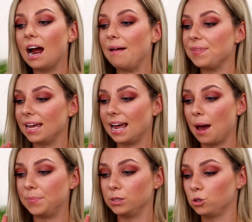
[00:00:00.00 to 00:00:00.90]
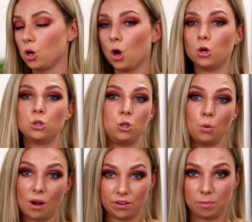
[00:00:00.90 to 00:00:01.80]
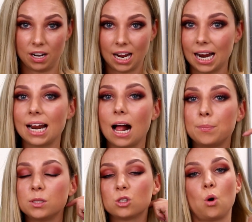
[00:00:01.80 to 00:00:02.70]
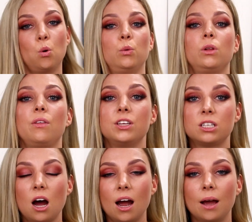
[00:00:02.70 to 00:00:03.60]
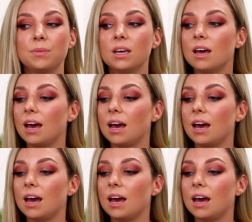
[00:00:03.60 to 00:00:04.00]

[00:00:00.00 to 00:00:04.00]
And that happens to everybody and it happens all the time.